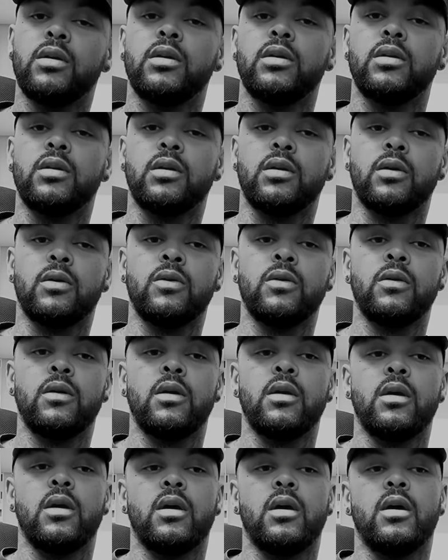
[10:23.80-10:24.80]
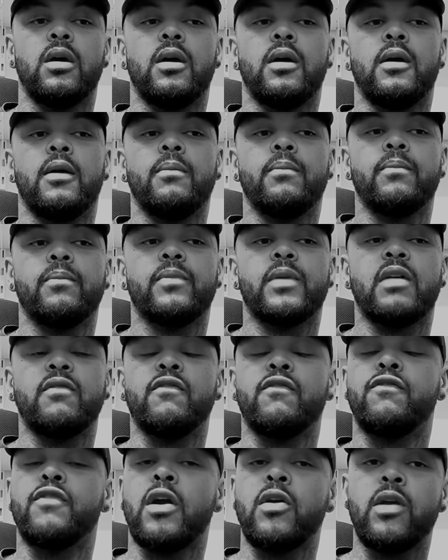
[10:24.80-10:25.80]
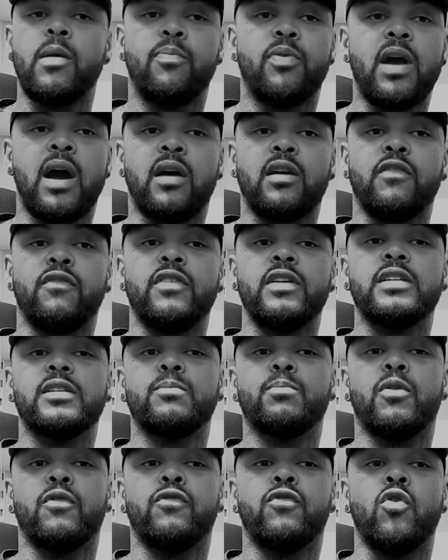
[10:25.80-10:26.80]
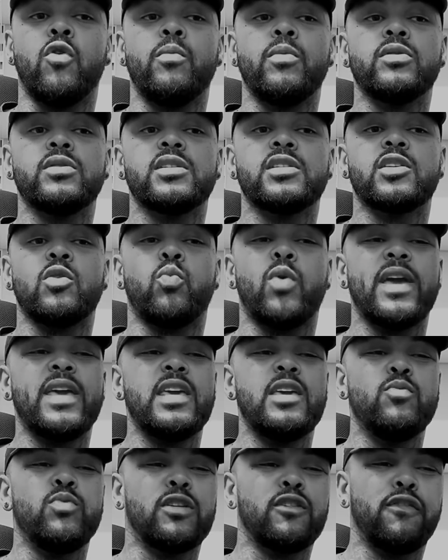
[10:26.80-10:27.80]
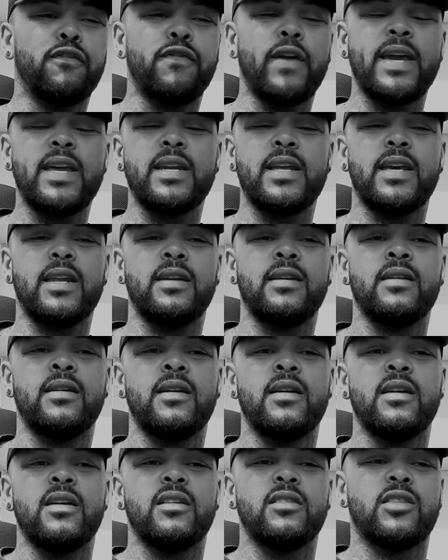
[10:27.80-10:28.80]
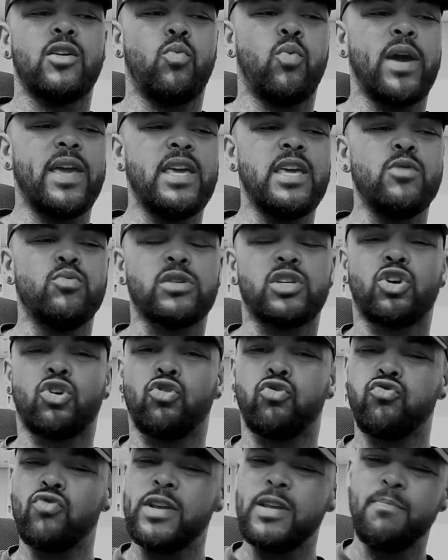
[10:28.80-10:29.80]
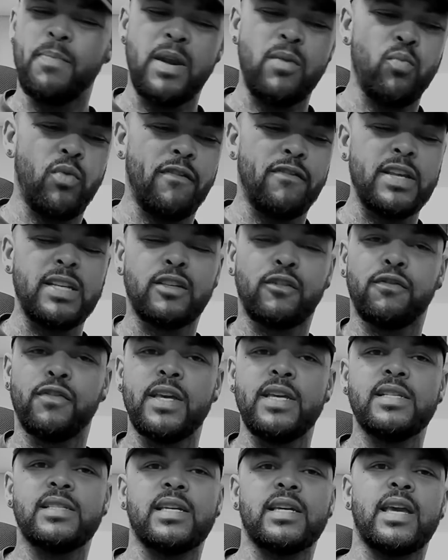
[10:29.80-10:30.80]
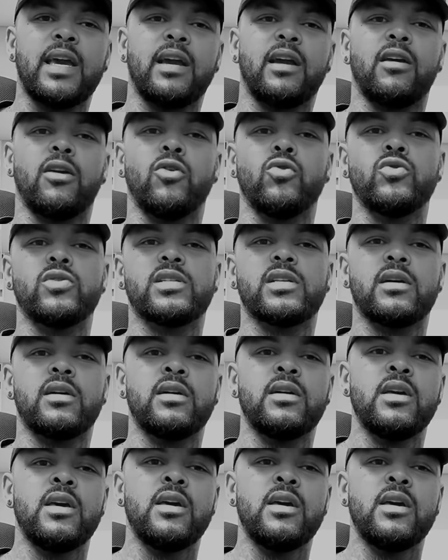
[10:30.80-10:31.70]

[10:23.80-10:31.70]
you know. I'm very proud of his performance, the way he was fainting, the way he was creeping with his feet to get closer,